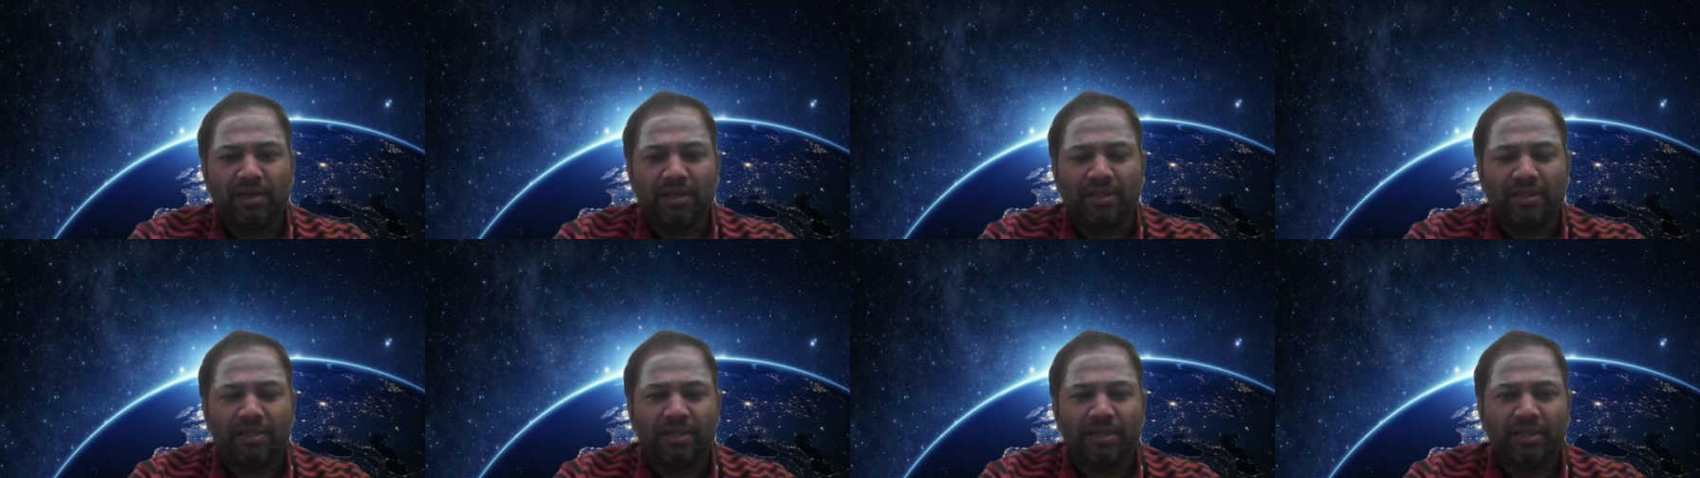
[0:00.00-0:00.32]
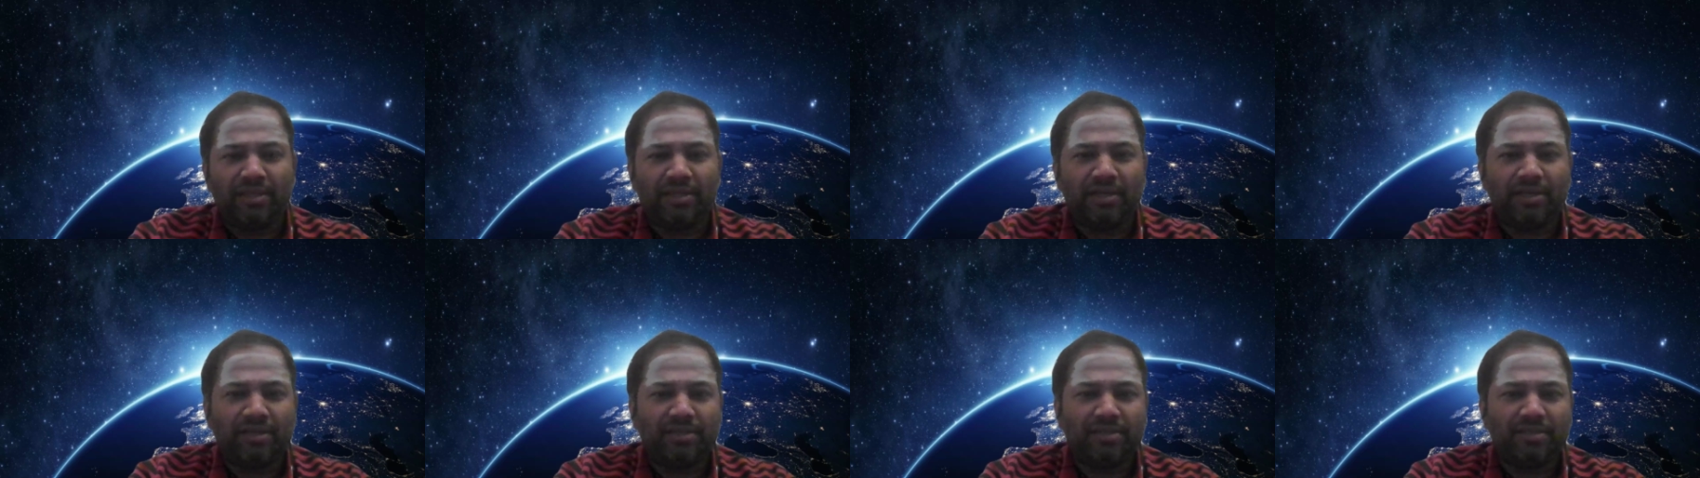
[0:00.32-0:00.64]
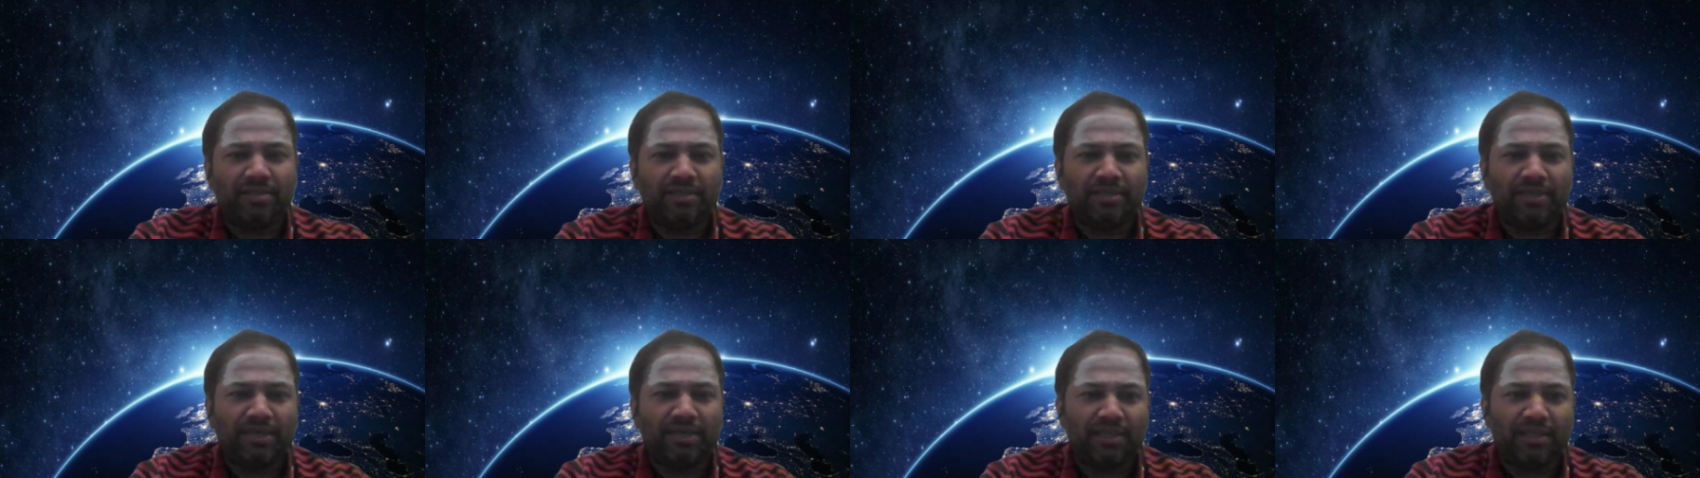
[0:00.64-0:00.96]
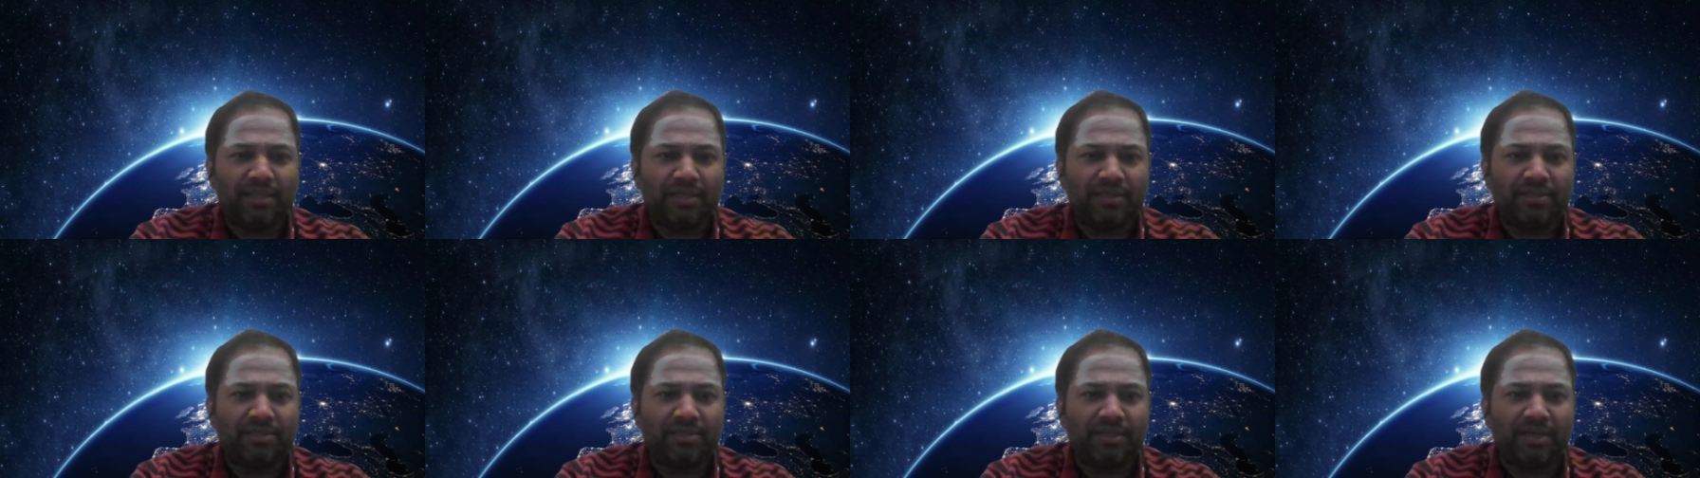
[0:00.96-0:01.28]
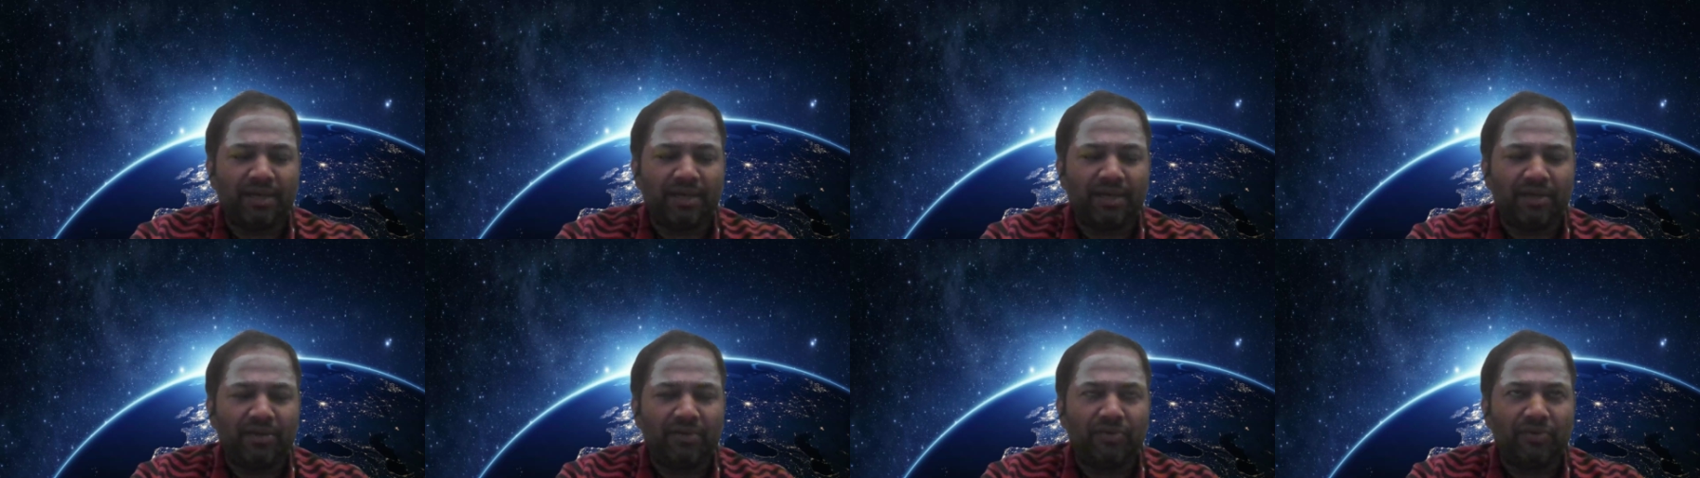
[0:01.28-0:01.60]
and then there is this other
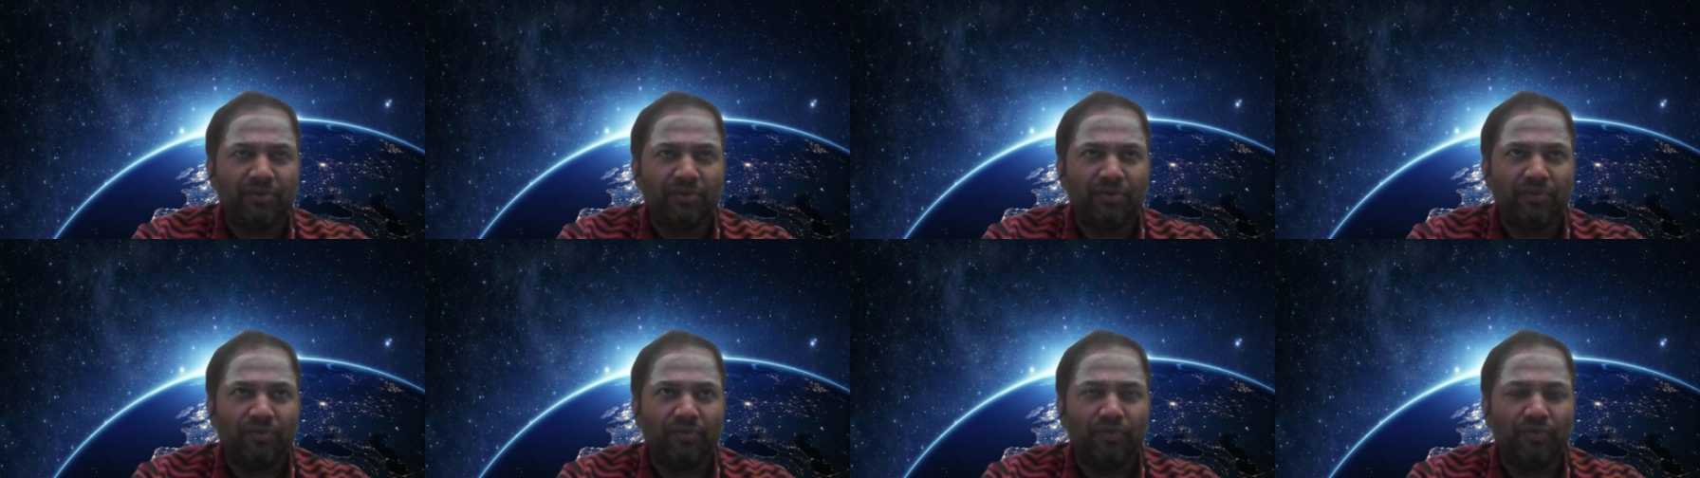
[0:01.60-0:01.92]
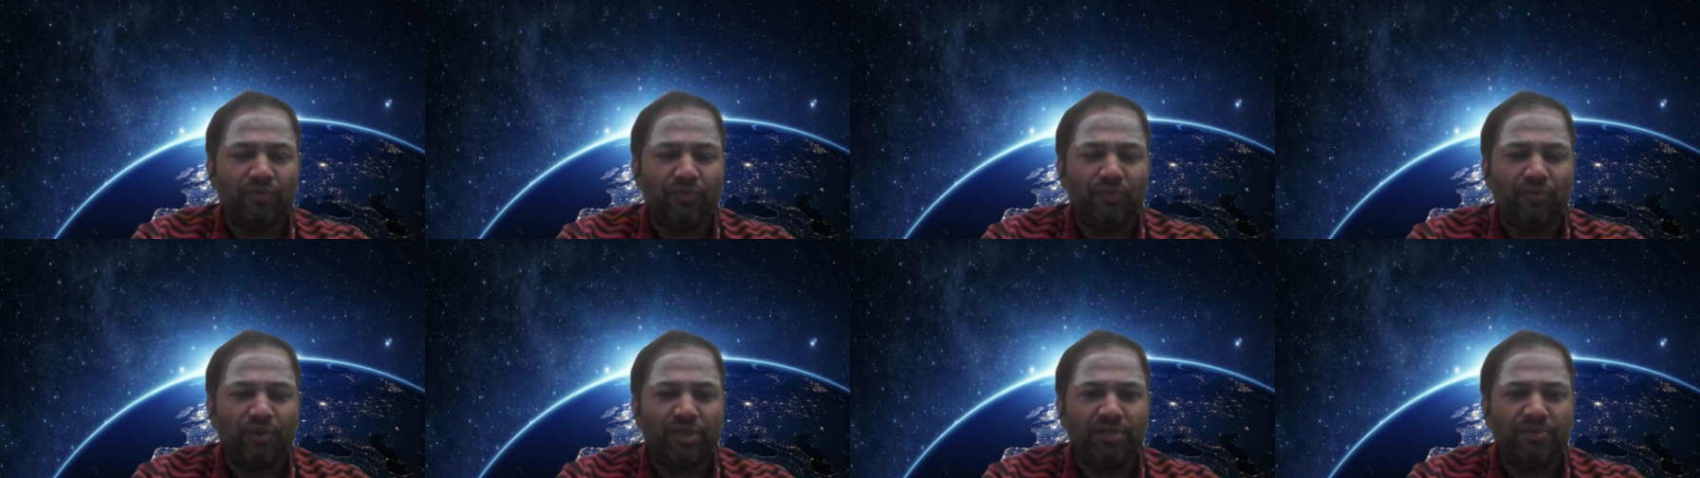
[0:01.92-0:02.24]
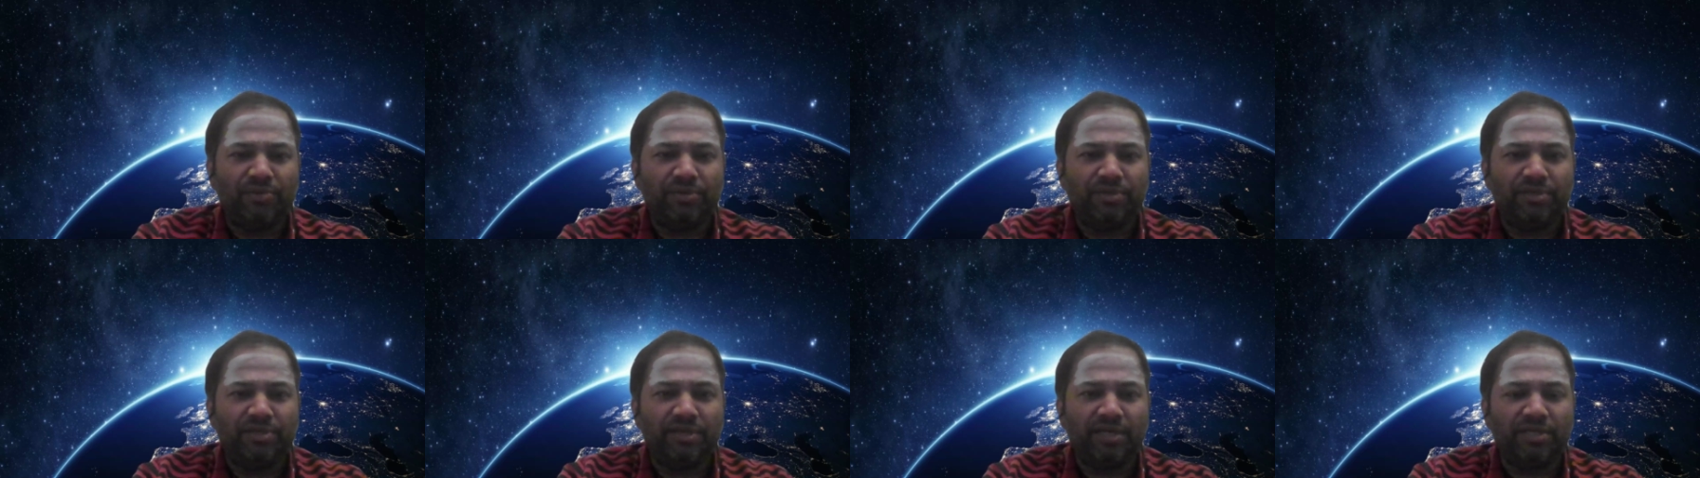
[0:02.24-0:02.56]
set which